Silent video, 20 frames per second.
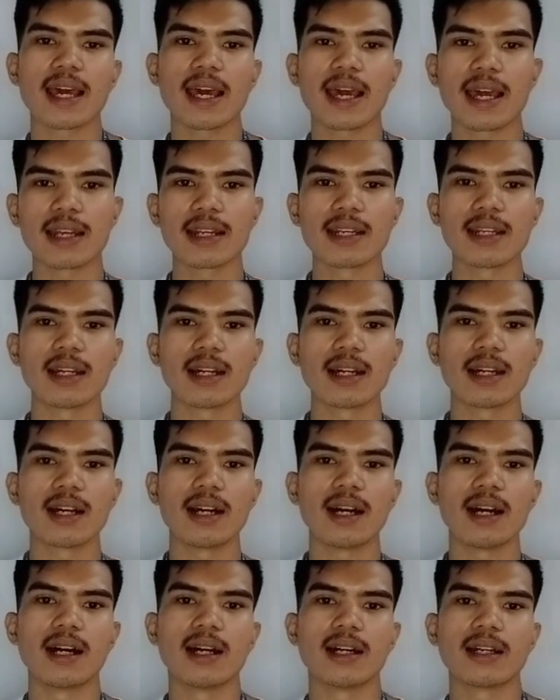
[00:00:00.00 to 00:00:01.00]
and
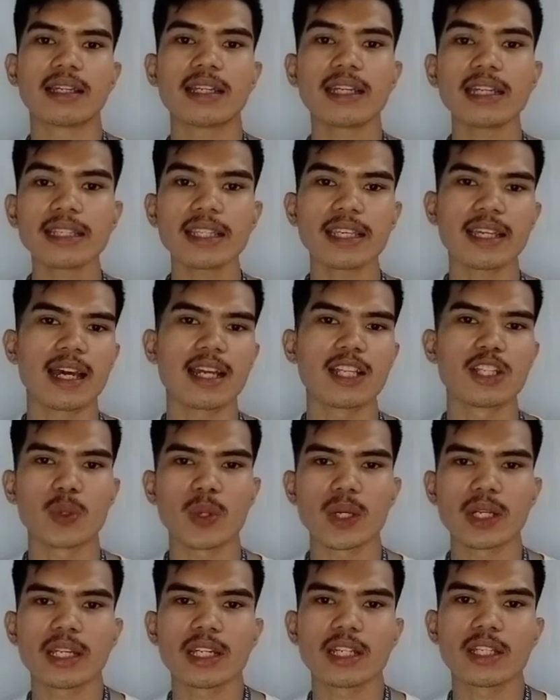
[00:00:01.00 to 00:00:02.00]
eating and
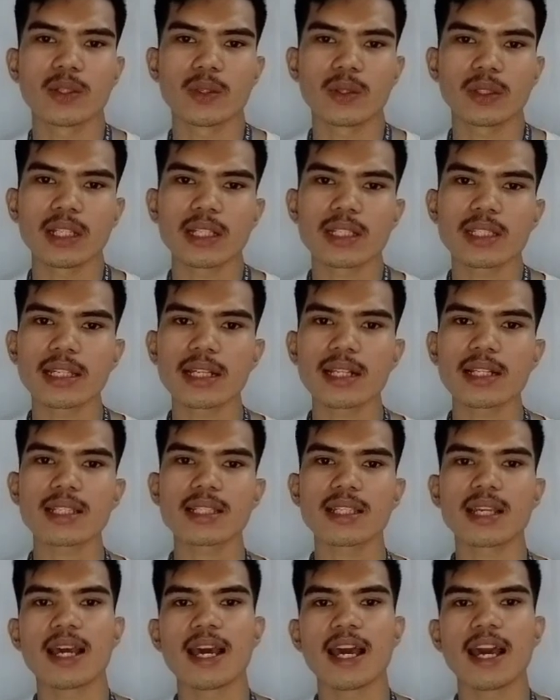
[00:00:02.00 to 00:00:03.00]
drinking
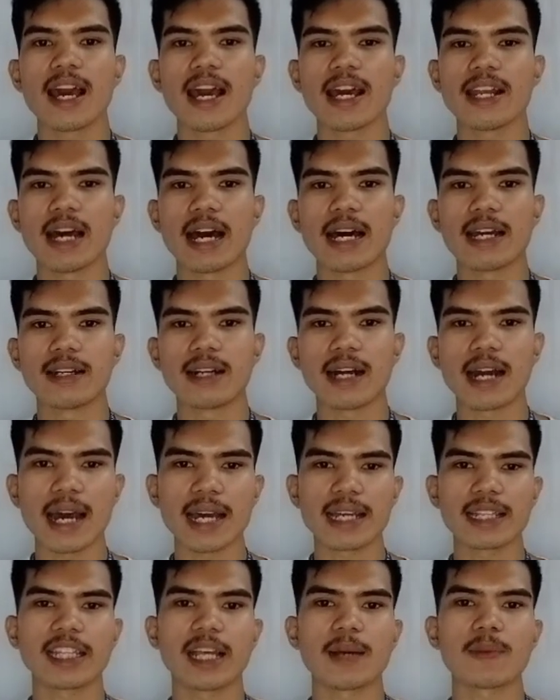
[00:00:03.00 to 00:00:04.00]
utensils, and other
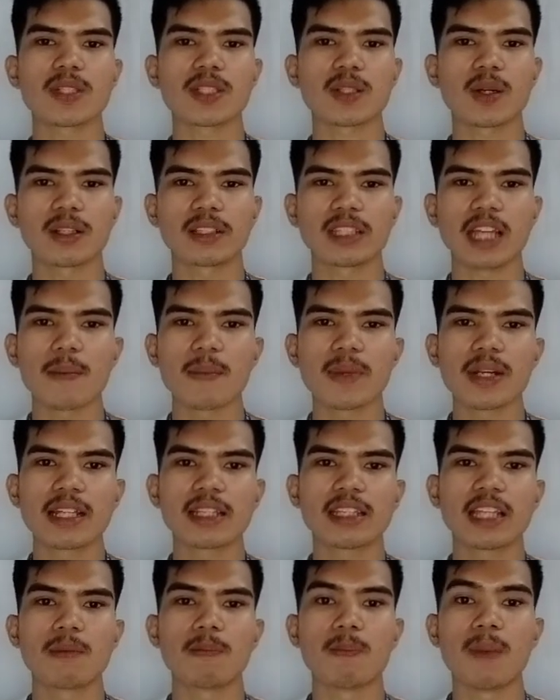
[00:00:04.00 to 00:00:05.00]
items
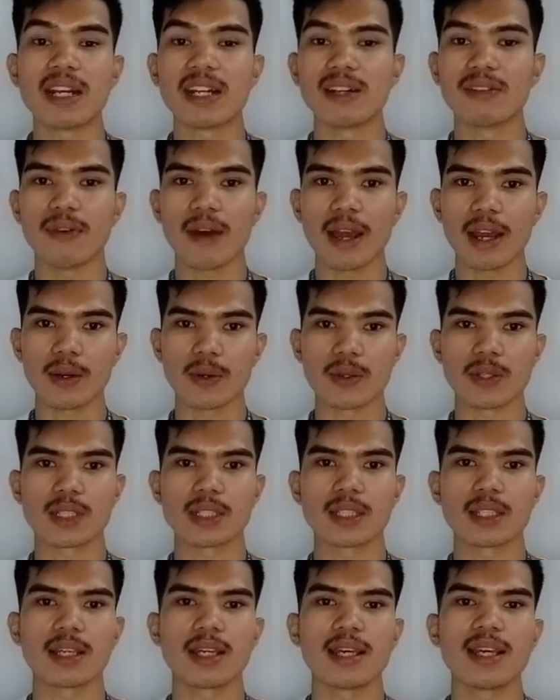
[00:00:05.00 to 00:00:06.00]
contaminated by the
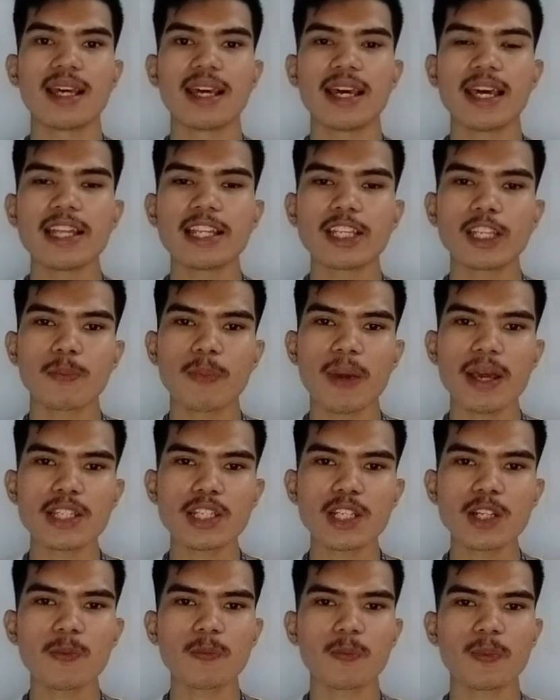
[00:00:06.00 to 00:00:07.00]
virus.
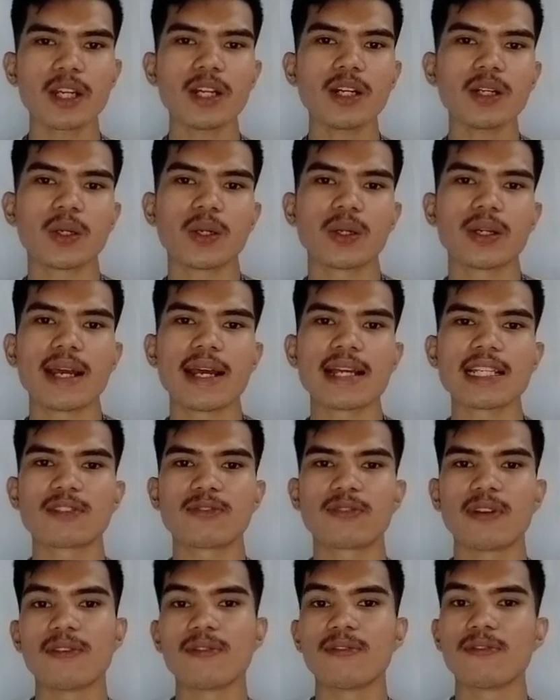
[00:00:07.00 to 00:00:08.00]
Incubation period is
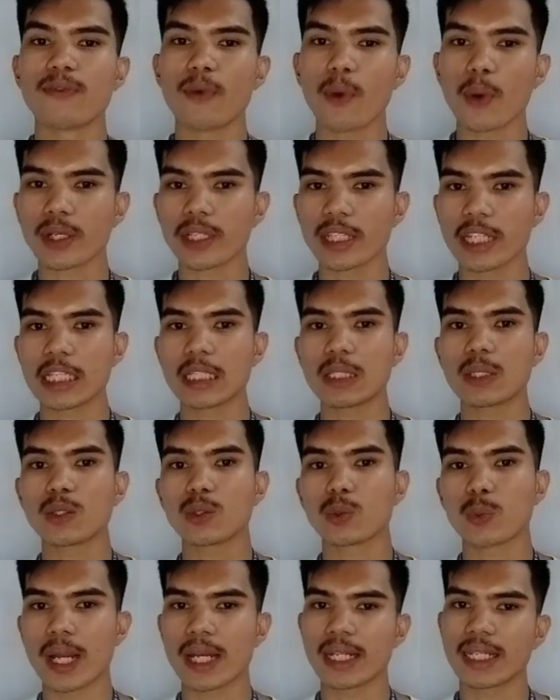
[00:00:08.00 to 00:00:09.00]
from 14
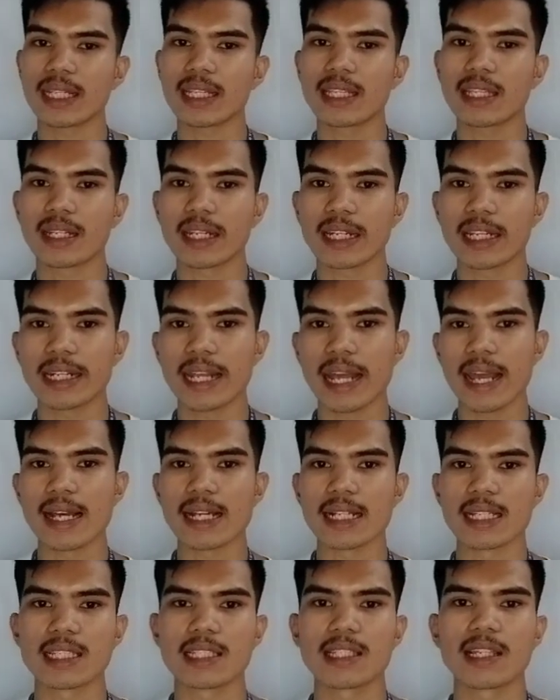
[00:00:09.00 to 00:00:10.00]
to 23
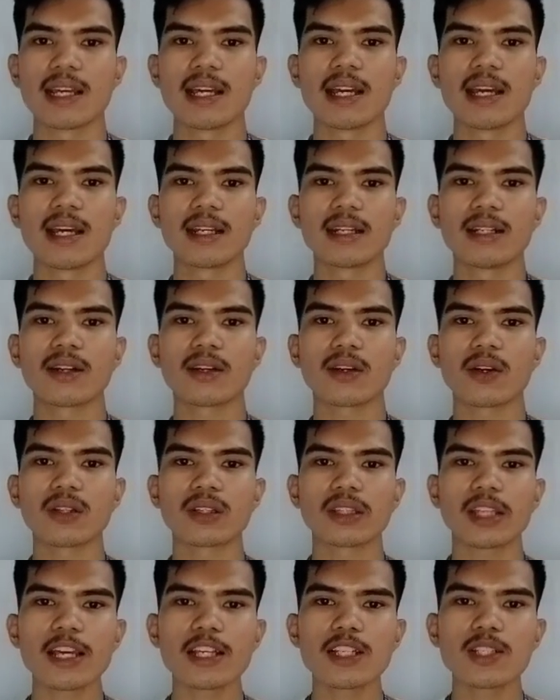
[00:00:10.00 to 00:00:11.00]
days. The
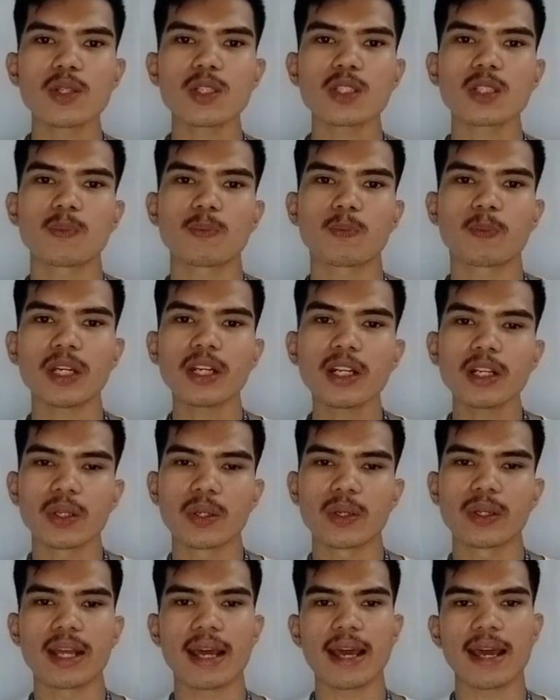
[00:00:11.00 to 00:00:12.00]
contagious
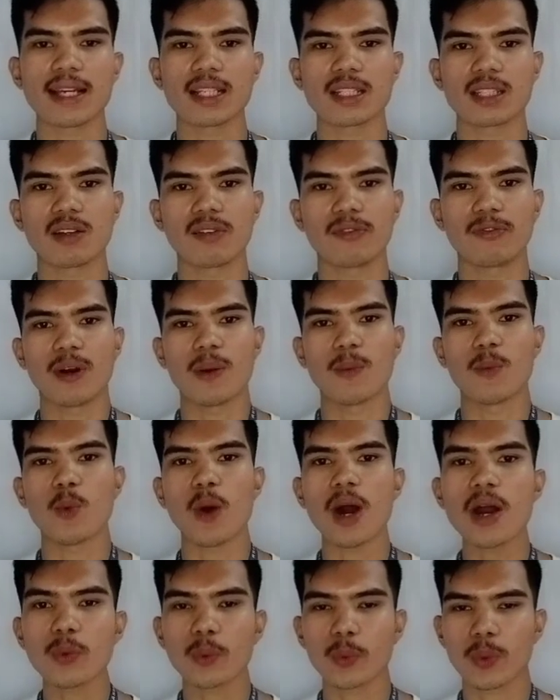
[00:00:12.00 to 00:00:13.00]
period is from
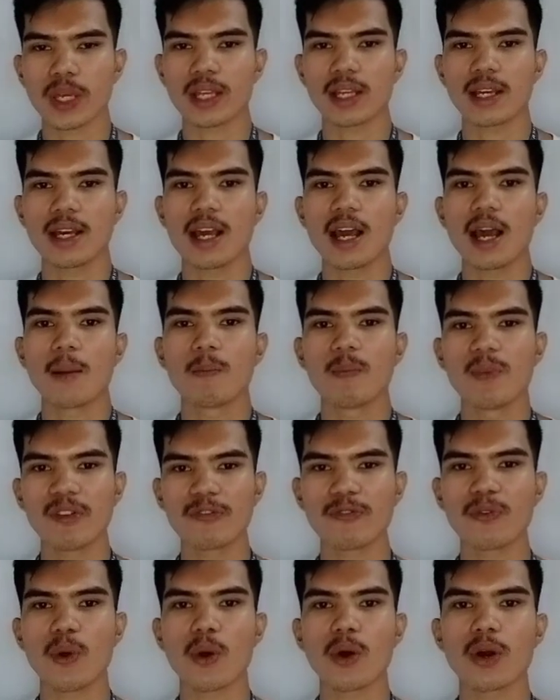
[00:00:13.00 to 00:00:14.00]
1 week
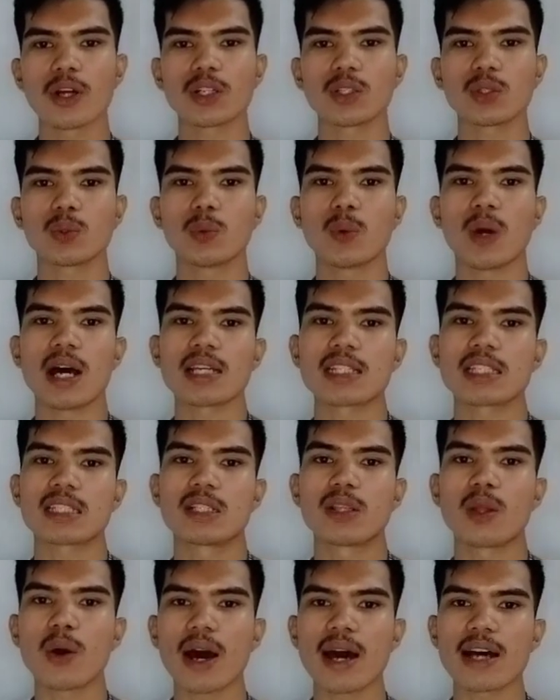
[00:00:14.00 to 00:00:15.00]
before to as
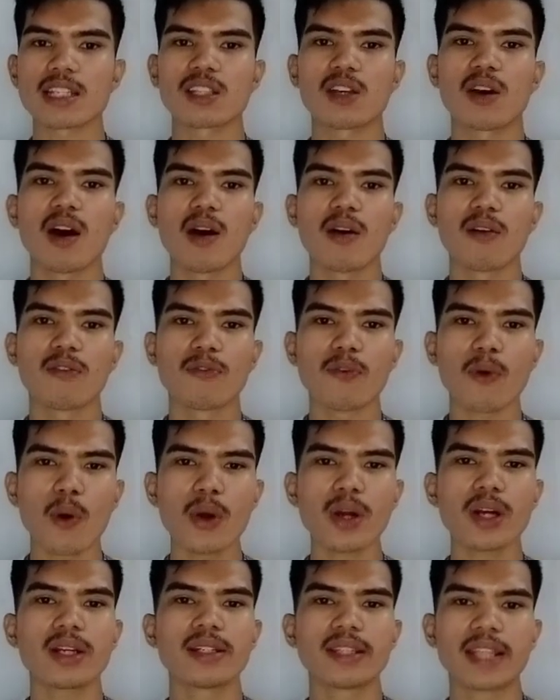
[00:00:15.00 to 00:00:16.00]
long as
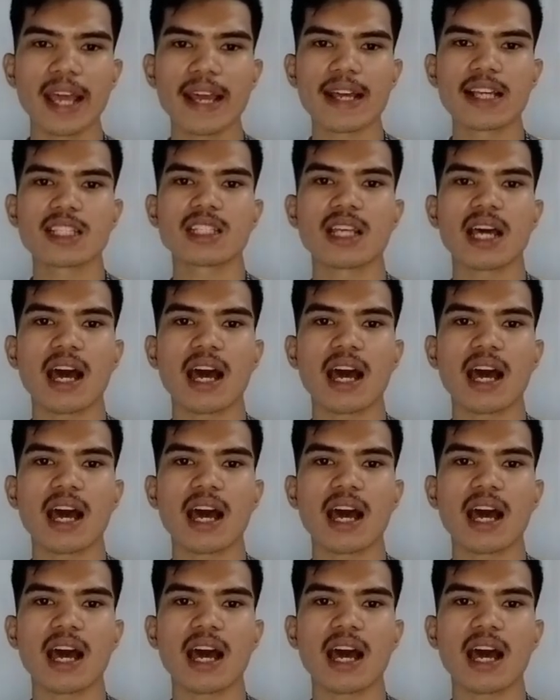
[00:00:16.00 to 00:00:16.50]
4 days